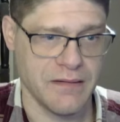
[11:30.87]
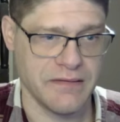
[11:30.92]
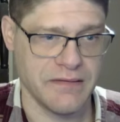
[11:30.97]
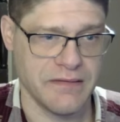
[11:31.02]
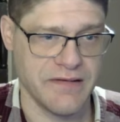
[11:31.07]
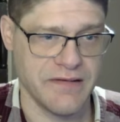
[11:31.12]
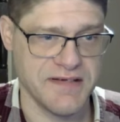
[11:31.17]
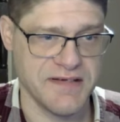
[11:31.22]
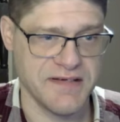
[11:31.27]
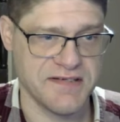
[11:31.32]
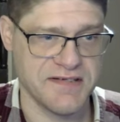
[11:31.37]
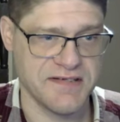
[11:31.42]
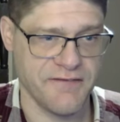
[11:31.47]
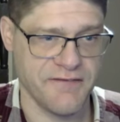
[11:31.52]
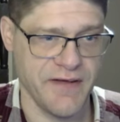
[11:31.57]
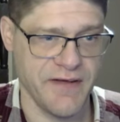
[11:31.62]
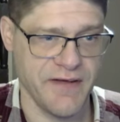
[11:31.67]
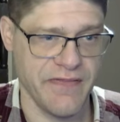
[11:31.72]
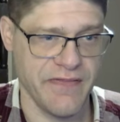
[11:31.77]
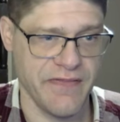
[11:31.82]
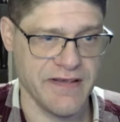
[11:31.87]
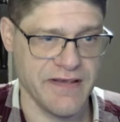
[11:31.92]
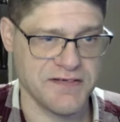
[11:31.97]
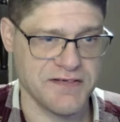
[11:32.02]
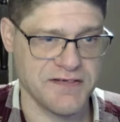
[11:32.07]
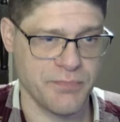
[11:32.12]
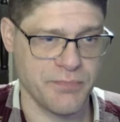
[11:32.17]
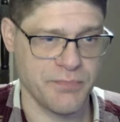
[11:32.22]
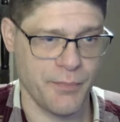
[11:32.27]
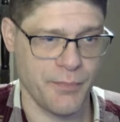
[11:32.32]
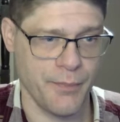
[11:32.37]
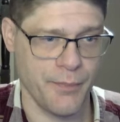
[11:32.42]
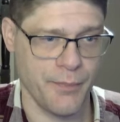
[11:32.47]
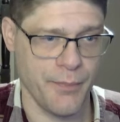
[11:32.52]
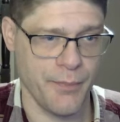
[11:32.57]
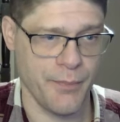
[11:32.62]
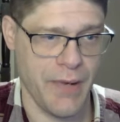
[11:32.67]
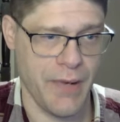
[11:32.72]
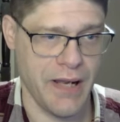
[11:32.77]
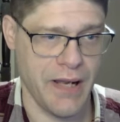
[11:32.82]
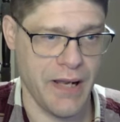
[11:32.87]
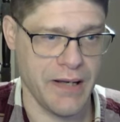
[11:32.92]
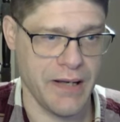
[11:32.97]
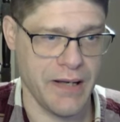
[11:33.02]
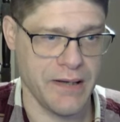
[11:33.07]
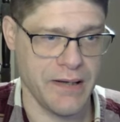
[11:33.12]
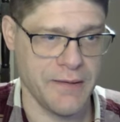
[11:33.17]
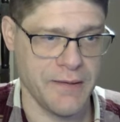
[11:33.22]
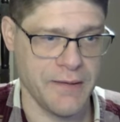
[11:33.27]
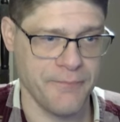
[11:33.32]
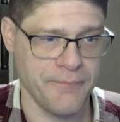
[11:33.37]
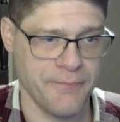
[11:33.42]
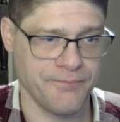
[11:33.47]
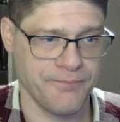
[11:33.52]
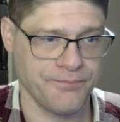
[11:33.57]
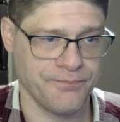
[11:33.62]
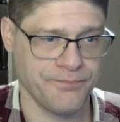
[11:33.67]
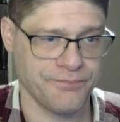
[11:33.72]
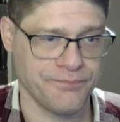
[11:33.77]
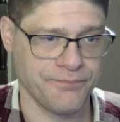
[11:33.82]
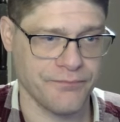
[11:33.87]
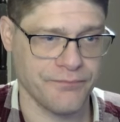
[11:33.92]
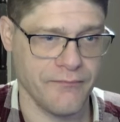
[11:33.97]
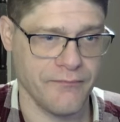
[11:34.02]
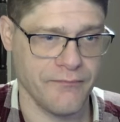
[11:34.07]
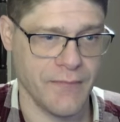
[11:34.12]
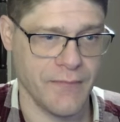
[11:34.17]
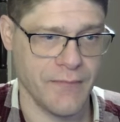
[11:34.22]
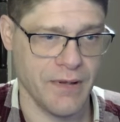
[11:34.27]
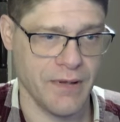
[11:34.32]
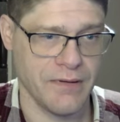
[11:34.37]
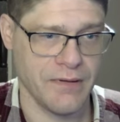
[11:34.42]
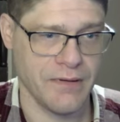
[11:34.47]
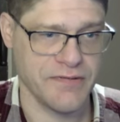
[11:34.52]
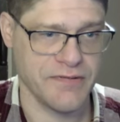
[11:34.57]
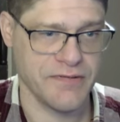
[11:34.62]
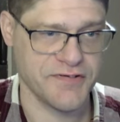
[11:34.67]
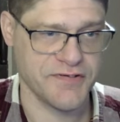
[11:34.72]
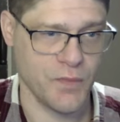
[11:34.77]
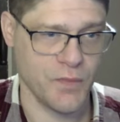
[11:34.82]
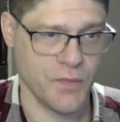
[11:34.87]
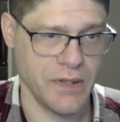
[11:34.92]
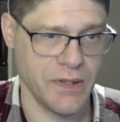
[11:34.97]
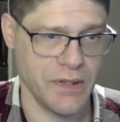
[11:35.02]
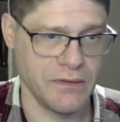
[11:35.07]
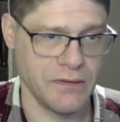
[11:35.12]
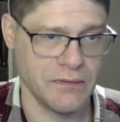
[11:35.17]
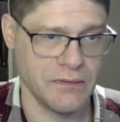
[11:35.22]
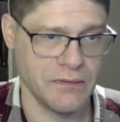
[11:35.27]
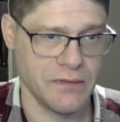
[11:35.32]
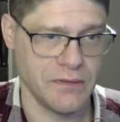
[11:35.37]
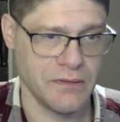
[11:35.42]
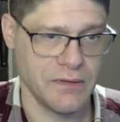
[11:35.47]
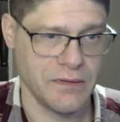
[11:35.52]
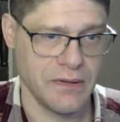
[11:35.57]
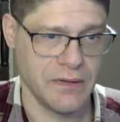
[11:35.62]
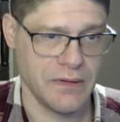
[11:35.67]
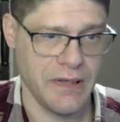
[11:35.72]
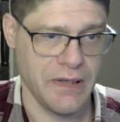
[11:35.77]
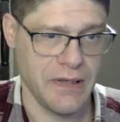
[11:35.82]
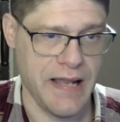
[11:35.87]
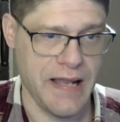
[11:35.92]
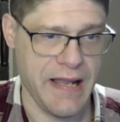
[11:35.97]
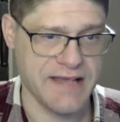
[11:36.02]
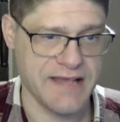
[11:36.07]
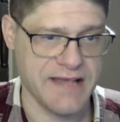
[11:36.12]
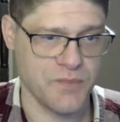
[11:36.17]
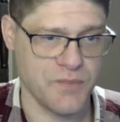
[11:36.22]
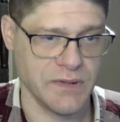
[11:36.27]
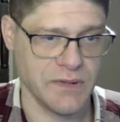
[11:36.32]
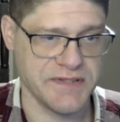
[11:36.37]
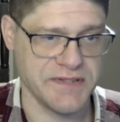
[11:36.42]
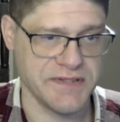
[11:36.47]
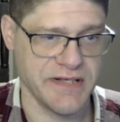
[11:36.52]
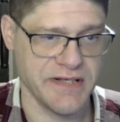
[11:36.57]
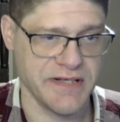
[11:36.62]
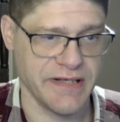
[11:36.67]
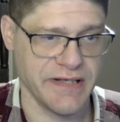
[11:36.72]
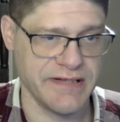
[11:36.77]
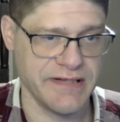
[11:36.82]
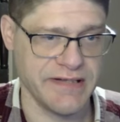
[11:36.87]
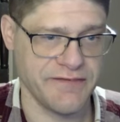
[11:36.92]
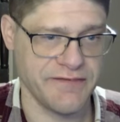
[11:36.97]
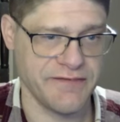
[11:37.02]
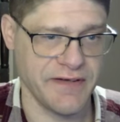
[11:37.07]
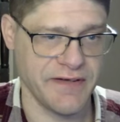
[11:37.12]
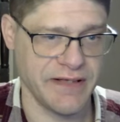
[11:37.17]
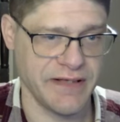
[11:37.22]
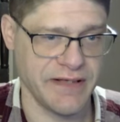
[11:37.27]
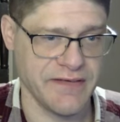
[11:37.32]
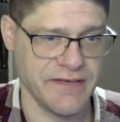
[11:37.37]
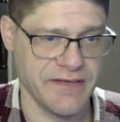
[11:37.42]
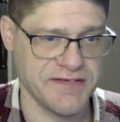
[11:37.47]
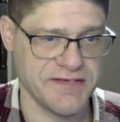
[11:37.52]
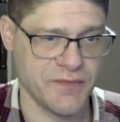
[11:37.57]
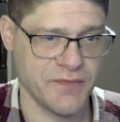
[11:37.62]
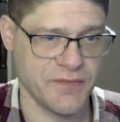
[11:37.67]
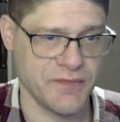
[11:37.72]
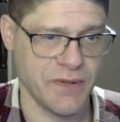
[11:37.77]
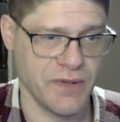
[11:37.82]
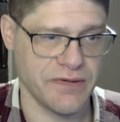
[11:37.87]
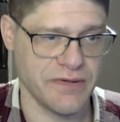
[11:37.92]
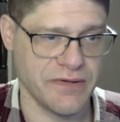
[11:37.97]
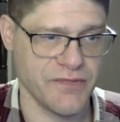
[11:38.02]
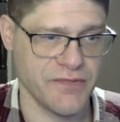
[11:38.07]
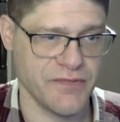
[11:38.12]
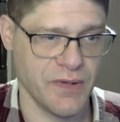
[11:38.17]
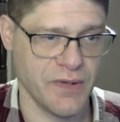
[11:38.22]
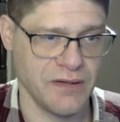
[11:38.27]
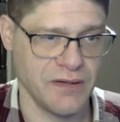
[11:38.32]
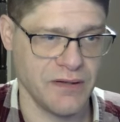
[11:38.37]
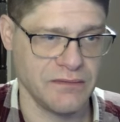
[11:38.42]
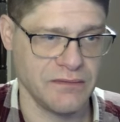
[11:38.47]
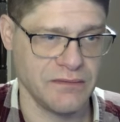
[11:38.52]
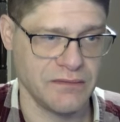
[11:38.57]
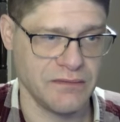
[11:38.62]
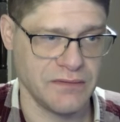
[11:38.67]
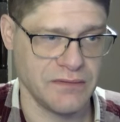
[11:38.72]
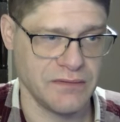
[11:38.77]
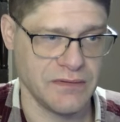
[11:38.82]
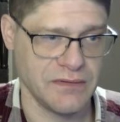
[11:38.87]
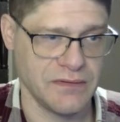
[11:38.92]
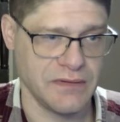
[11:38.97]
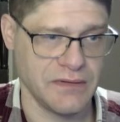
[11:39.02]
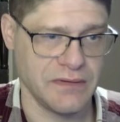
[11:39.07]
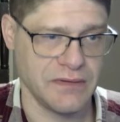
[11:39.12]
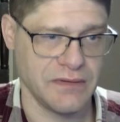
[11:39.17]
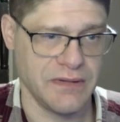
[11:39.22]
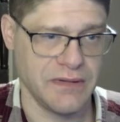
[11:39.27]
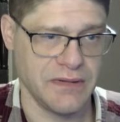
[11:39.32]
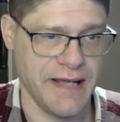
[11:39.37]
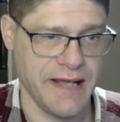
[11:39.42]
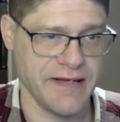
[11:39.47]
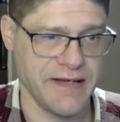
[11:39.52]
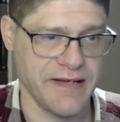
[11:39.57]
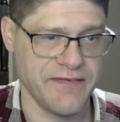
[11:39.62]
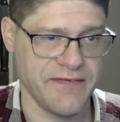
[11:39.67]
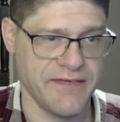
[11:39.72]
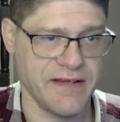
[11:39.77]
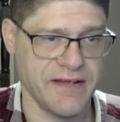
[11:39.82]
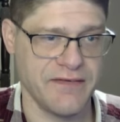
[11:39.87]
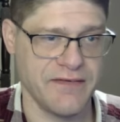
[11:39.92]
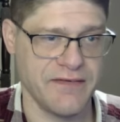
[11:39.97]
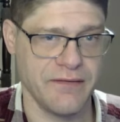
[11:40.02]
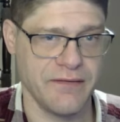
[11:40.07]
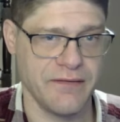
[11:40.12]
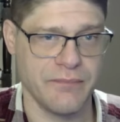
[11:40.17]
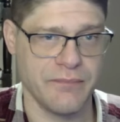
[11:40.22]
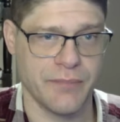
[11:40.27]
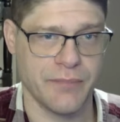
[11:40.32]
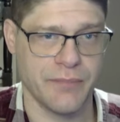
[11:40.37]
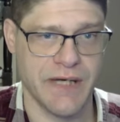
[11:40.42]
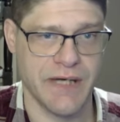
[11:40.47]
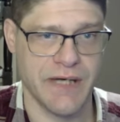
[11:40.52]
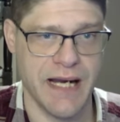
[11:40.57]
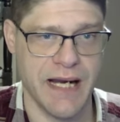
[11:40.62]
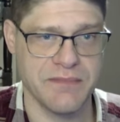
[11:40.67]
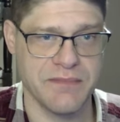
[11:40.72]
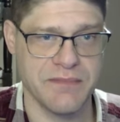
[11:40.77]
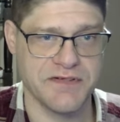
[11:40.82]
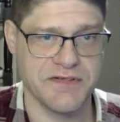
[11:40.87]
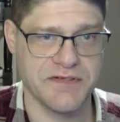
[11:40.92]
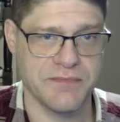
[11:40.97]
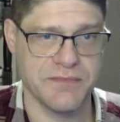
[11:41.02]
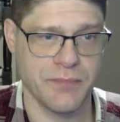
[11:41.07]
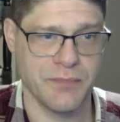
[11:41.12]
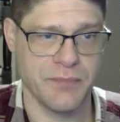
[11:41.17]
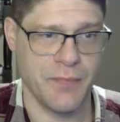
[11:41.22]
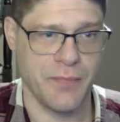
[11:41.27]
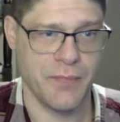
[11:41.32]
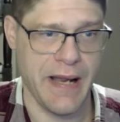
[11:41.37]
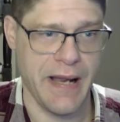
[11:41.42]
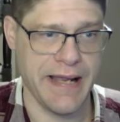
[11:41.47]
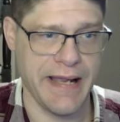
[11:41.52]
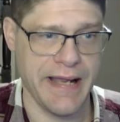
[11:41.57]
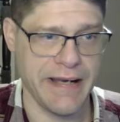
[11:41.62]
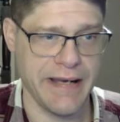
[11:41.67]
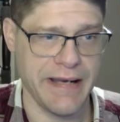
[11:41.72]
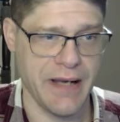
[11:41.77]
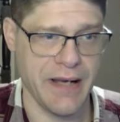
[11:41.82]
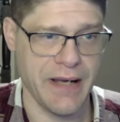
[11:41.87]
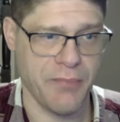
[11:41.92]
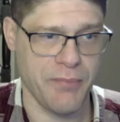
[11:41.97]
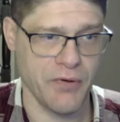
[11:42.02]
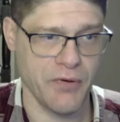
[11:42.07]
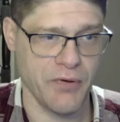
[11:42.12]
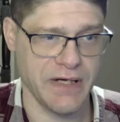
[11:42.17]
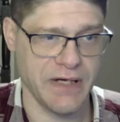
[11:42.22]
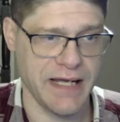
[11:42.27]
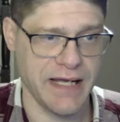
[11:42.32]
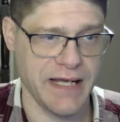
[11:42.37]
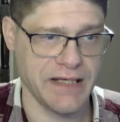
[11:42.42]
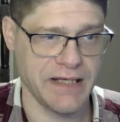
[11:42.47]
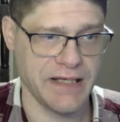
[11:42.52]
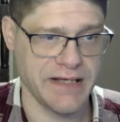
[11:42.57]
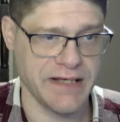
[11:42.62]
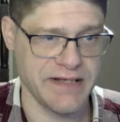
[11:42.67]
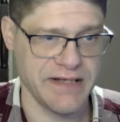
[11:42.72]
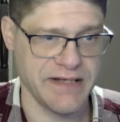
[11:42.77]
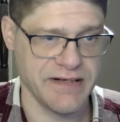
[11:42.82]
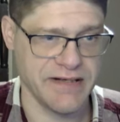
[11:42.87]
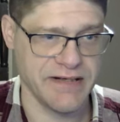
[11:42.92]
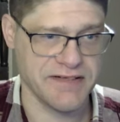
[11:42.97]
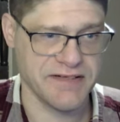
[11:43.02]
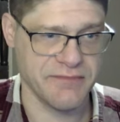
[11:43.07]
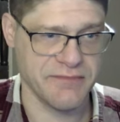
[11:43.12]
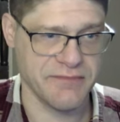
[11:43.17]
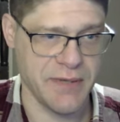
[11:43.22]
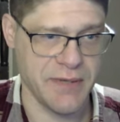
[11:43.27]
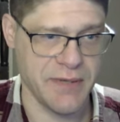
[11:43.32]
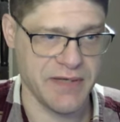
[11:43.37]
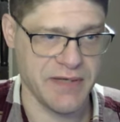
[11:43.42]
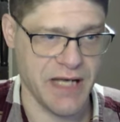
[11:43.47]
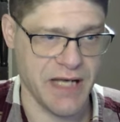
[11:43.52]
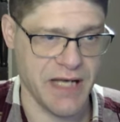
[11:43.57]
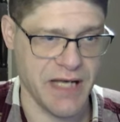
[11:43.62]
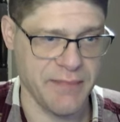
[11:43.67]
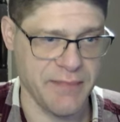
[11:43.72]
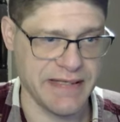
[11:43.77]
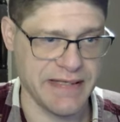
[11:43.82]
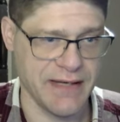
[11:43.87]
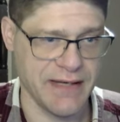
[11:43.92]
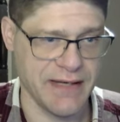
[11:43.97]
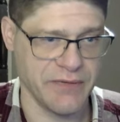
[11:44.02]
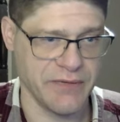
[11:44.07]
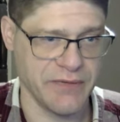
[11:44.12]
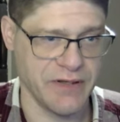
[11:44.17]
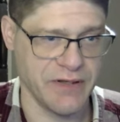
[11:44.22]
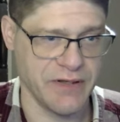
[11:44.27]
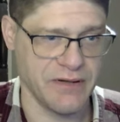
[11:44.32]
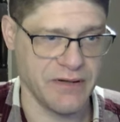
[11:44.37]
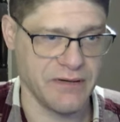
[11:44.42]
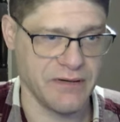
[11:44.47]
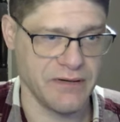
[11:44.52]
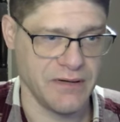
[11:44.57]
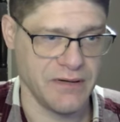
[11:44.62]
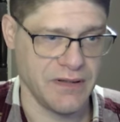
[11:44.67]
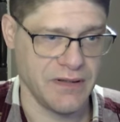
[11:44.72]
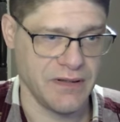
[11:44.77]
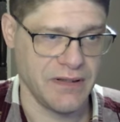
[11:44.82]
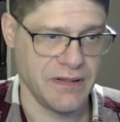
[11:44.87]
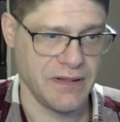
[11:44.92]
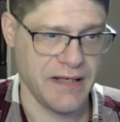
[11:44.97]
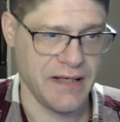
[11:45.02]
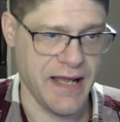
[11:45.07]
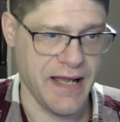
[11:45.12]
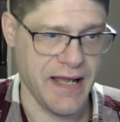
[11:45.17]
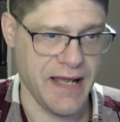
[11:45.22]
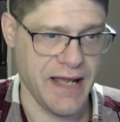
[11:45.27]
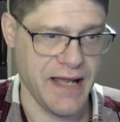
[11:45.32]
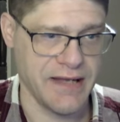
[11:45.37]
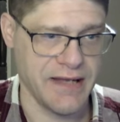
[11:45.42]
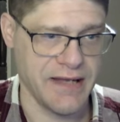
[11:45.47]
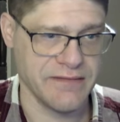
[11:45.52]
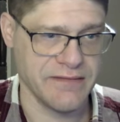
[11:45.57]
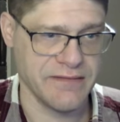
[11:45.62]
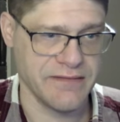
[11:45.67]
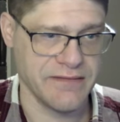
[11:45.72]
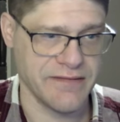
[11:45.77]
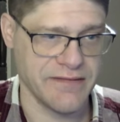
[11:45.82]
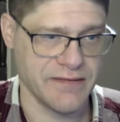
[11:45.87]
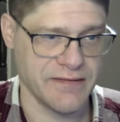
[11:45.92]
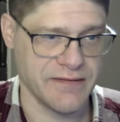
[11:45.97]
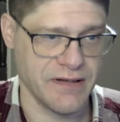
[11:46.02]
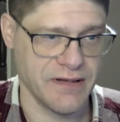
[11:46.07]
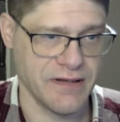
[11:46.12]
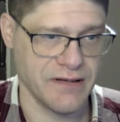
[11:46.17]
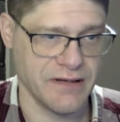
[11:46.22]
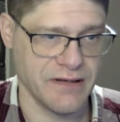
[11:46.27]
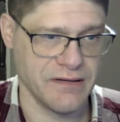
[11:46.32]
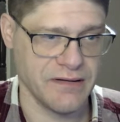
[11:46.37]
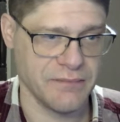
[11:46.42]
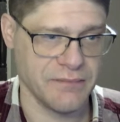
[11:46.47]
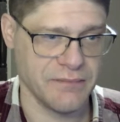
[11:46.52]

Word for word: does defend this um, square as well as the knight defending this square as well and I think perhaps my opponent had ideas of maybe coming down here and uh,